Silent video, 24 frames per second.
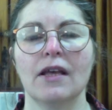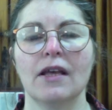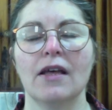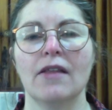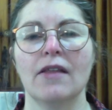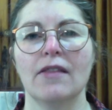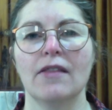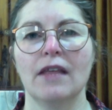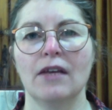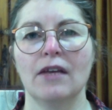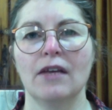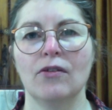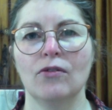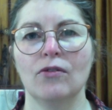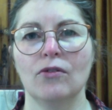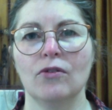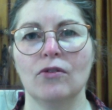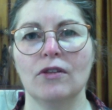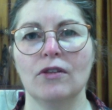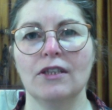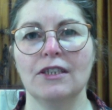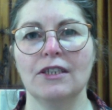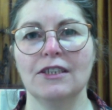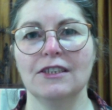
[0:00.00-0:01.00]
Then all
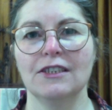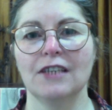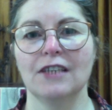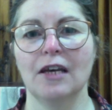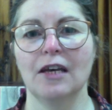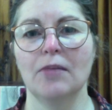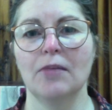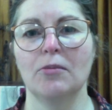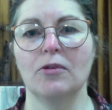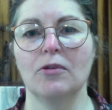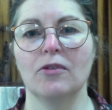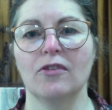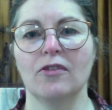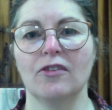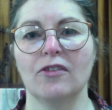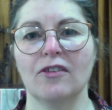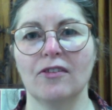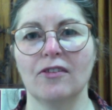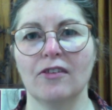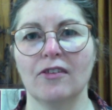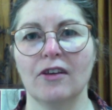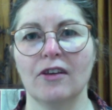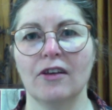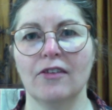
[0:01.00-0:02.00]
the disciples
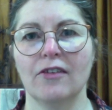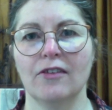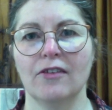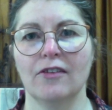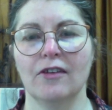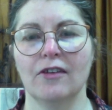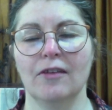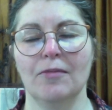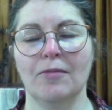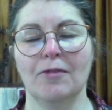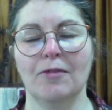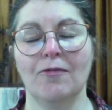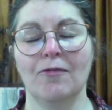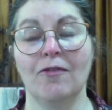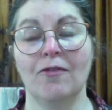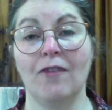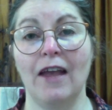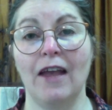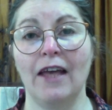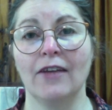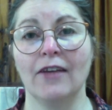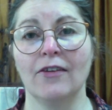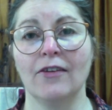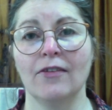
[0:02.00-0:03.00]
deserted him and
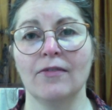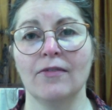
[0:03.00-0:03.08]
fled.